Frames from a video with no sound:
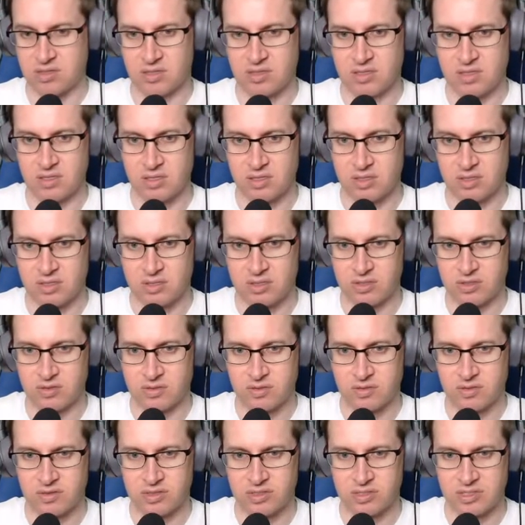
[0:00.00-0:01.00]
And
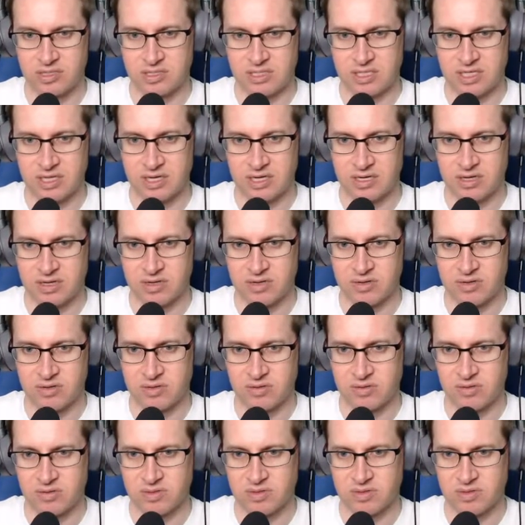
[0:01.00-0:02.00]
lower it
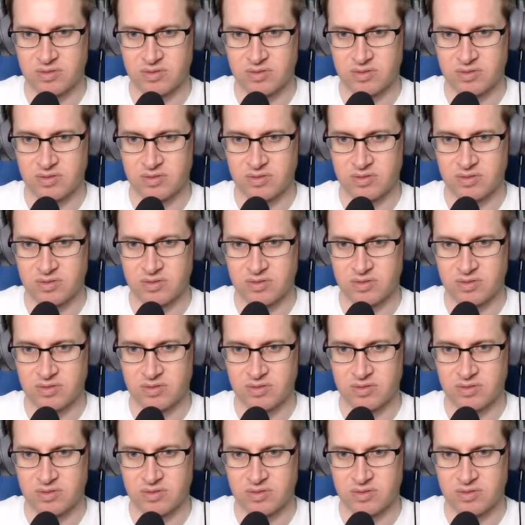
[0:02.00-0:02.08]
down.